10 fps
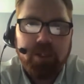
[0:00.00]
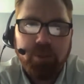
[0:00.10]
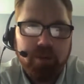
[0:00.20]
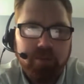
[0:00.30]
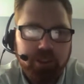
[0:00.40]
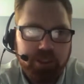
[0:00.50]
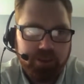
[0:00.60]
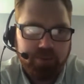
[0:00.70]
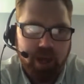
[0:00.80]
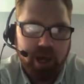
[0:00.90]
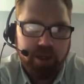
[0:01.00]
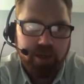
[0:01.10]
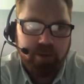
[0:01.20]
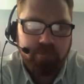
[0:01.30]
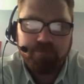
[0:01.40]
The revelation of God
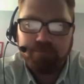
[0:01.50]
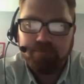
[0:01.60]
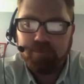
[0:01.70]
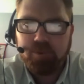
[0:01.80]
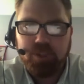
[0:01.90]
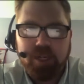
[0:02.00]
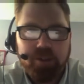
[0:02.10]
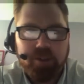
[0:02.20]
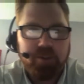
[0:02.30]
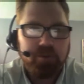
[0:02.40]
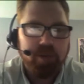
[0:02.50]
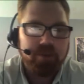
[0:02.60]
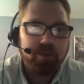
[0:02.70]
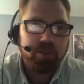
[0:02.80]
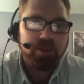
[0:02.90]
um, changes
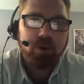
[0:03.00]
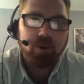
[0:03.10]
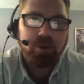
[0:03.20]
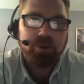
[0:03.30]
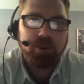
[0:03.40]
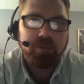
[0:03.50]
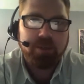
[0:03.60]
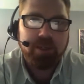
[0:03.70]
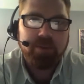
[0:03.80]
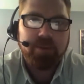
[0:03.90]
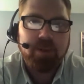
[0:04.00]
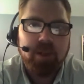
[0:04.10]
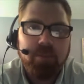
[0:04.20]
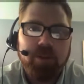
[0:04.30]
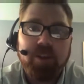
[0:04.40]
based on historical circumstances,
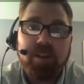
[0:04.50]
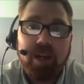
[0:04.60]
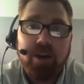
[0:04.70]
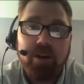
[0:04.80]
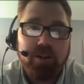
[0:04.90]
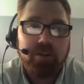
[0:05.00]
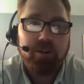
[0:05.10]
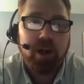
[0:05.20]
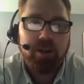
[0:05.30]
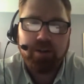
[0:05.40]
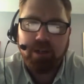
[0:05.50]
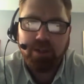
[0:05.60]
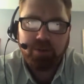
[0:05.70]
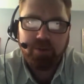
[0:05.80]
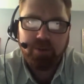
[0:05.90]
but the character of God, the
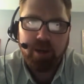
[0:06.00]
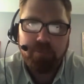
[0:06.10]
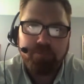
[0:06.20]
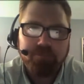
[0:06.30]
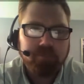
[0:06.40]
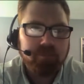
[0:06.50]
nature of God,